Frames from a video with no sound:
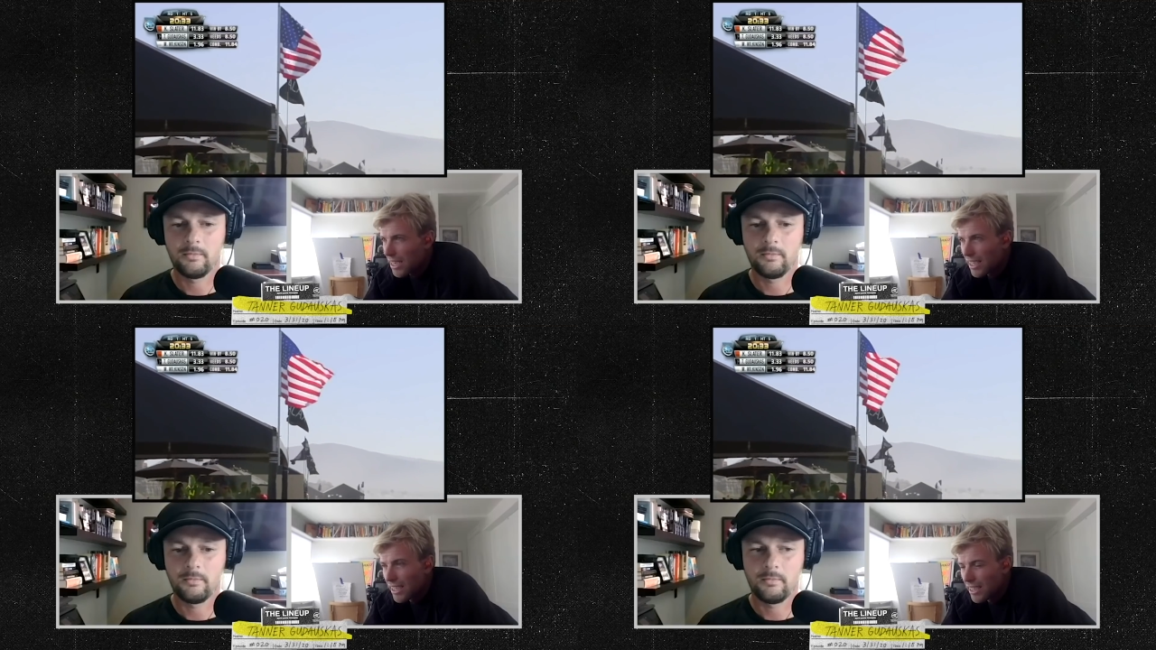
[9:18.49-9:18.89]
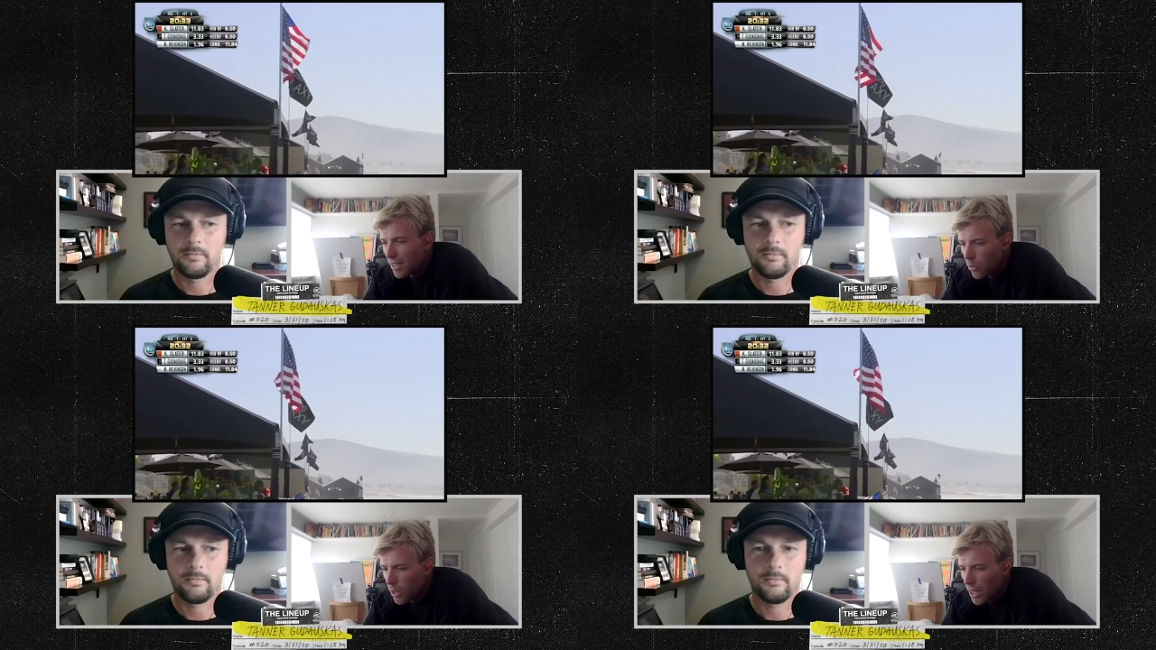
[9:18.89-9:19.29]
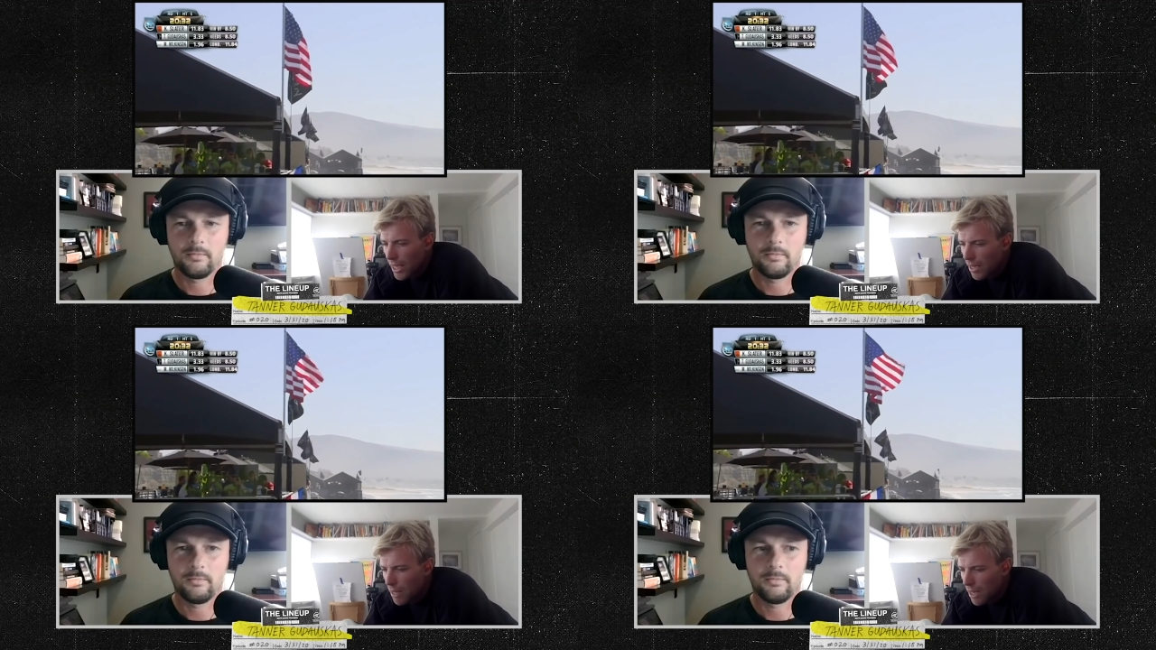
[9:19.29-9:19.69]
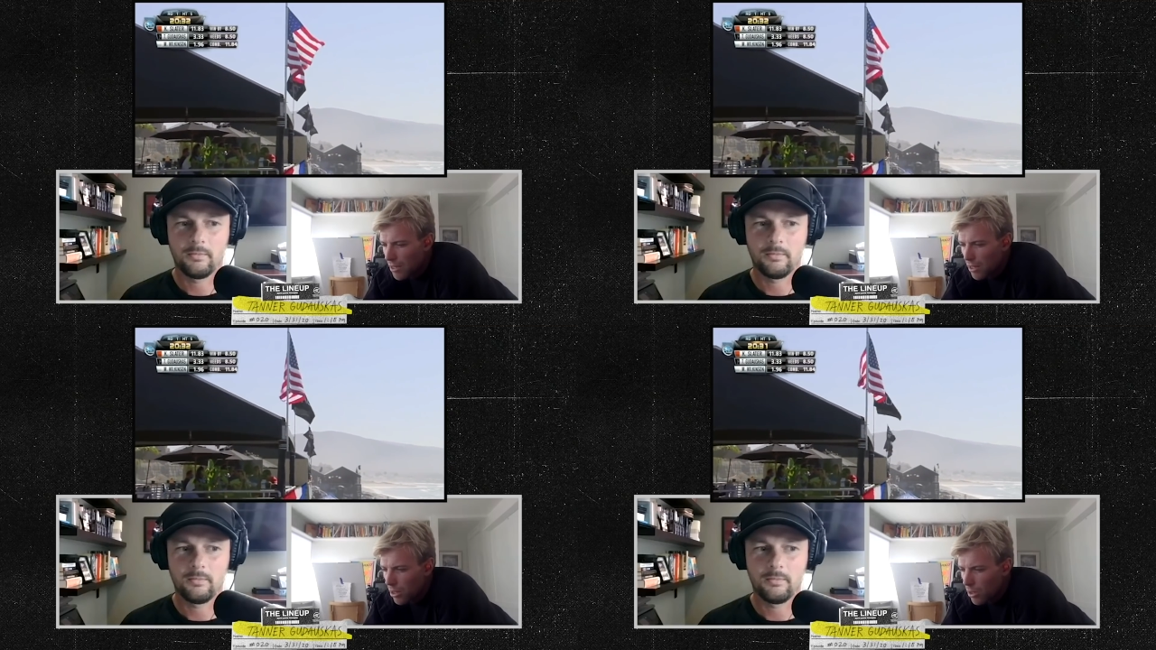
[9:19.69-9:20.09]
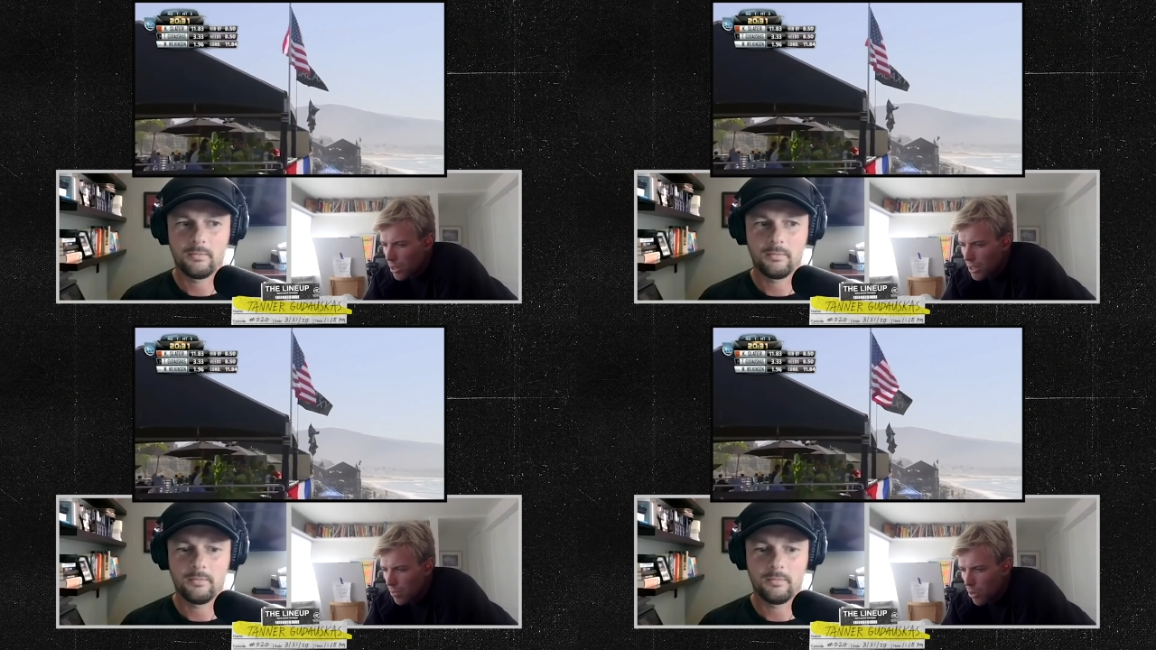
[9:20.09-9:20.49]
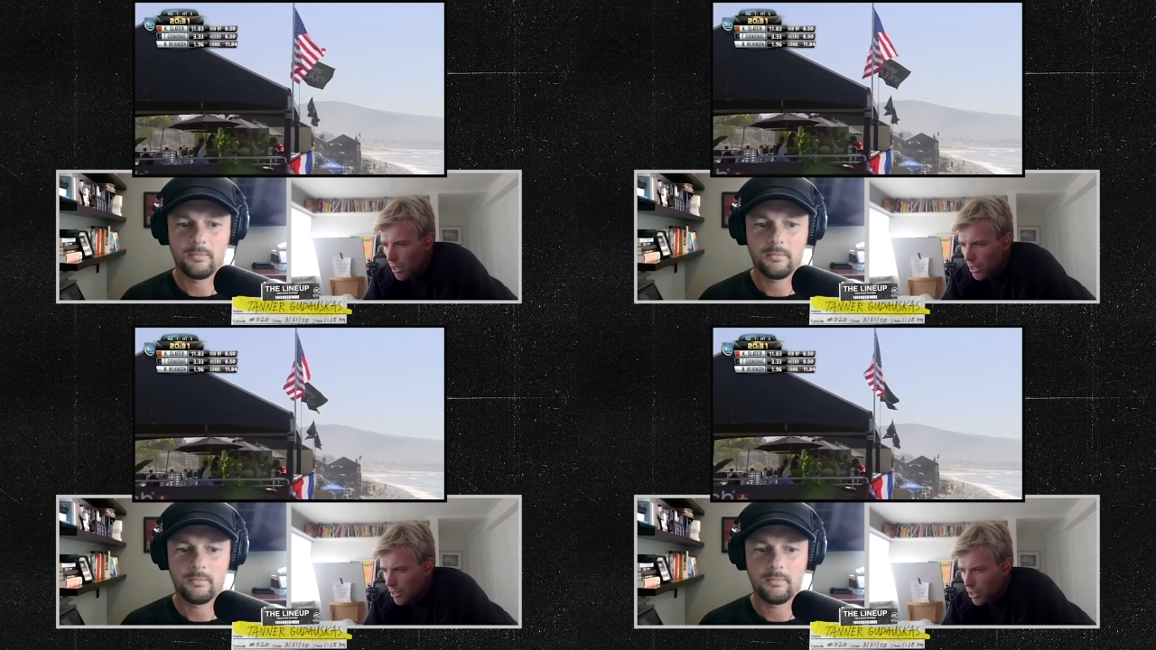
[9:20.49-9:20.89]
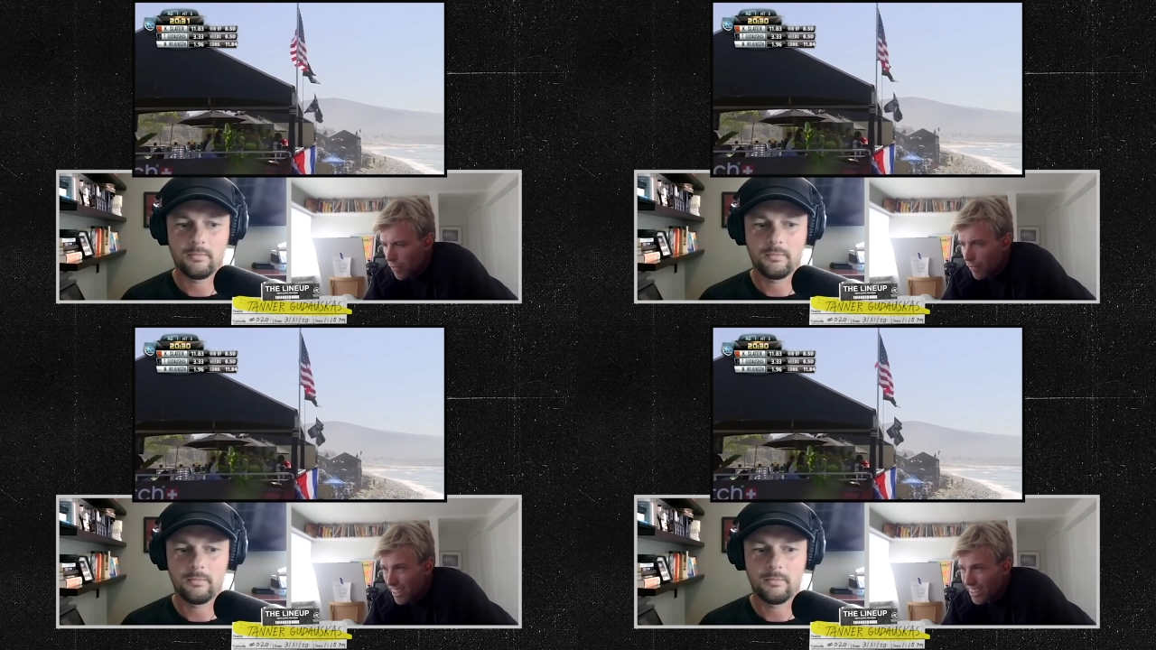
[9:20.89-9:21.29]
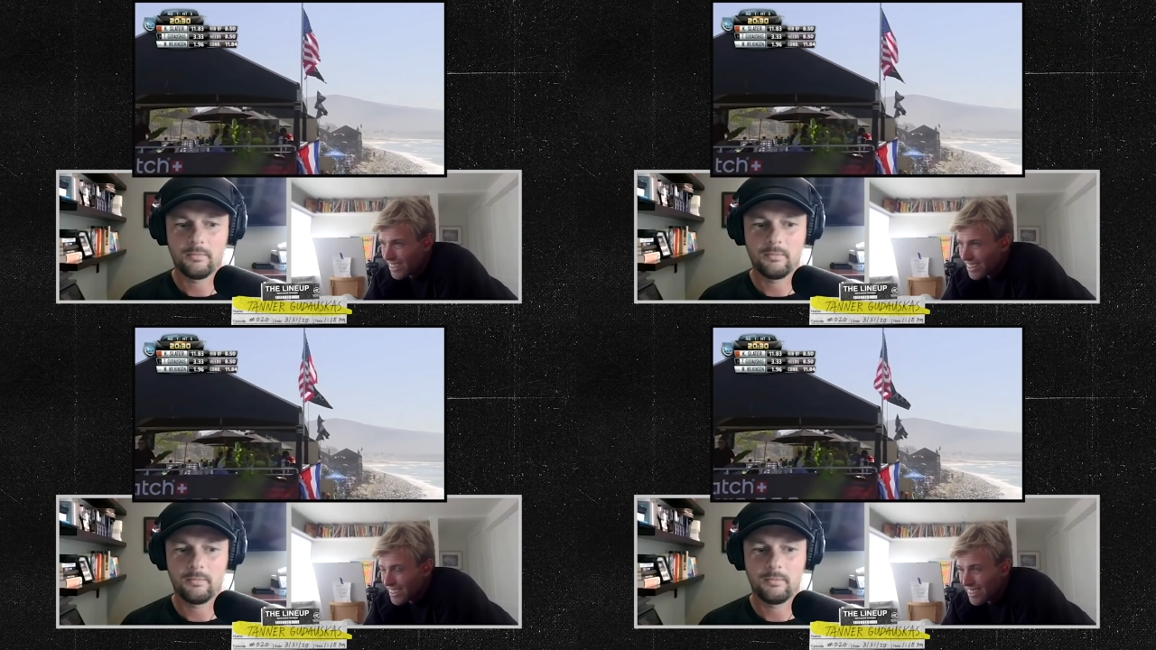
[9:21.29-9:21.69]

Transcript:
Speaker 1: It was like when they came down to Lowers in the morning and surfed,